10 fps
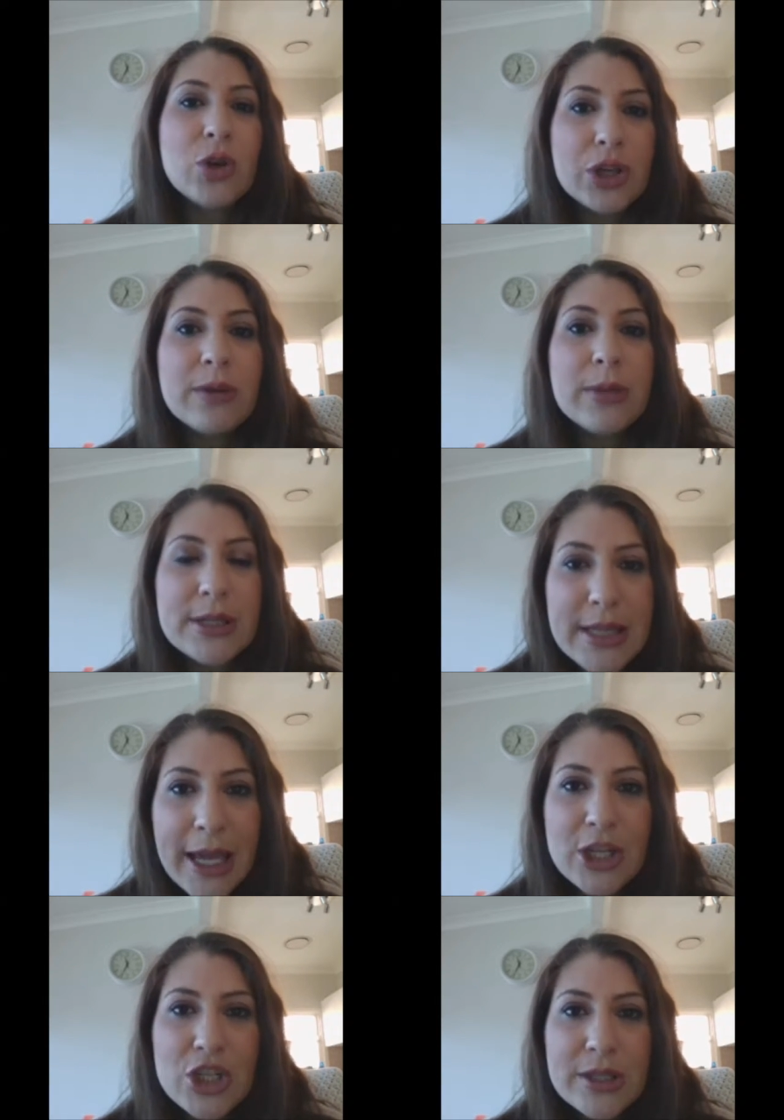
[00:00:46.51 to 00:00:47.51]

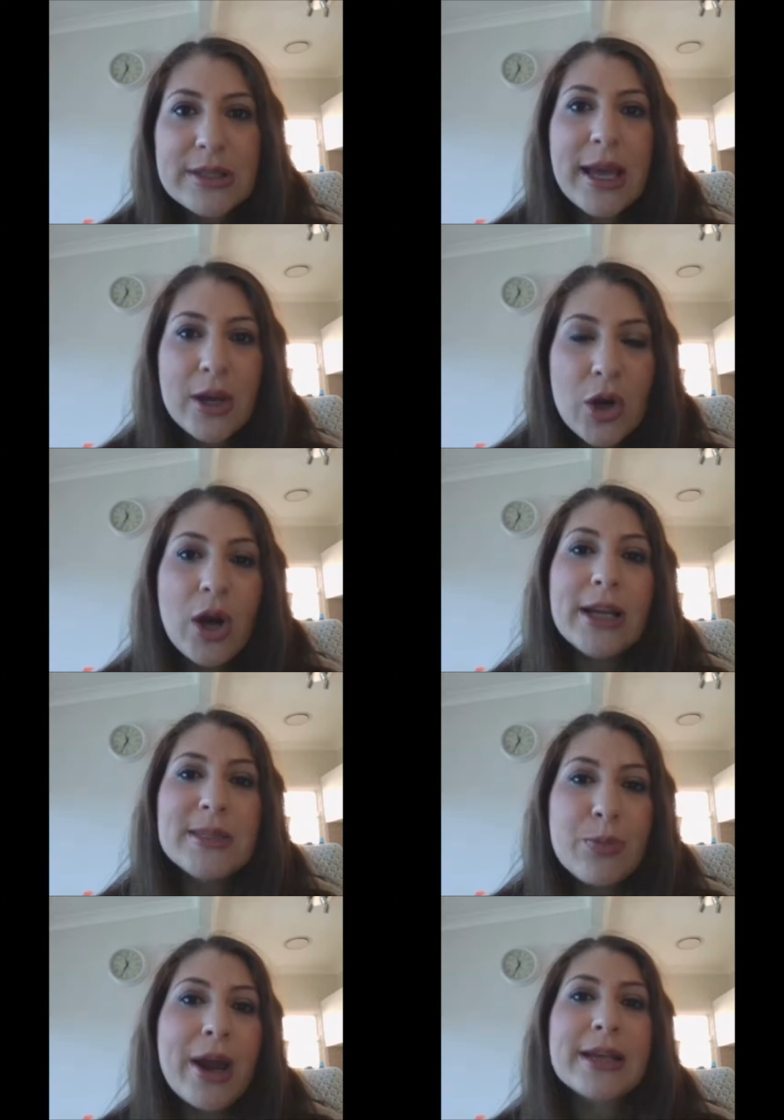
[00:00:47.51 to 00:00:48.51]
documentation that
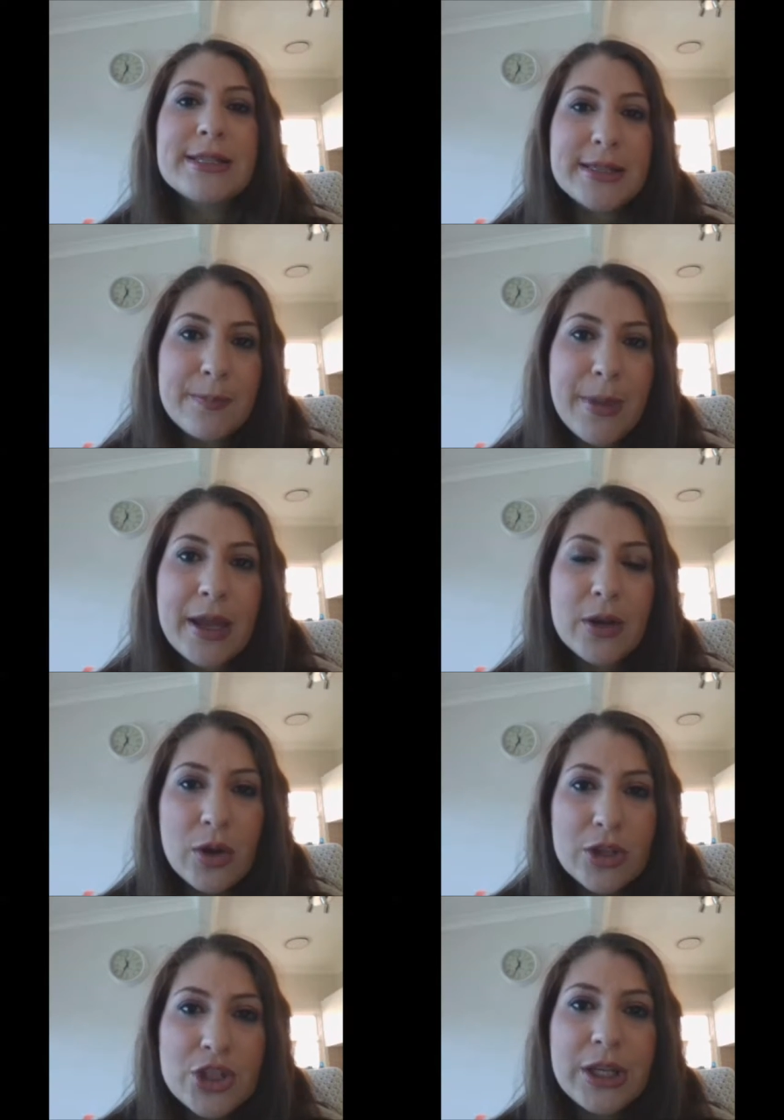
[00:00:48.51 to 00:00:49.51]
guides practice and
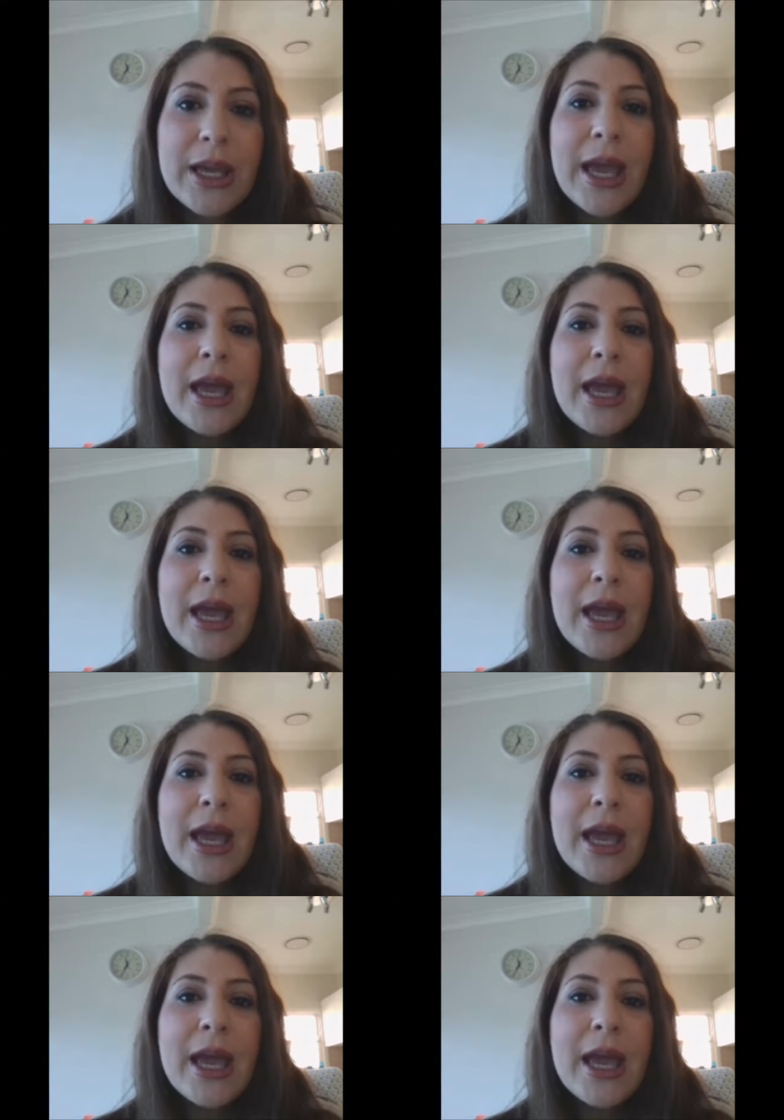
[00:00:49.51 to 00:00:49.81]
pedagogy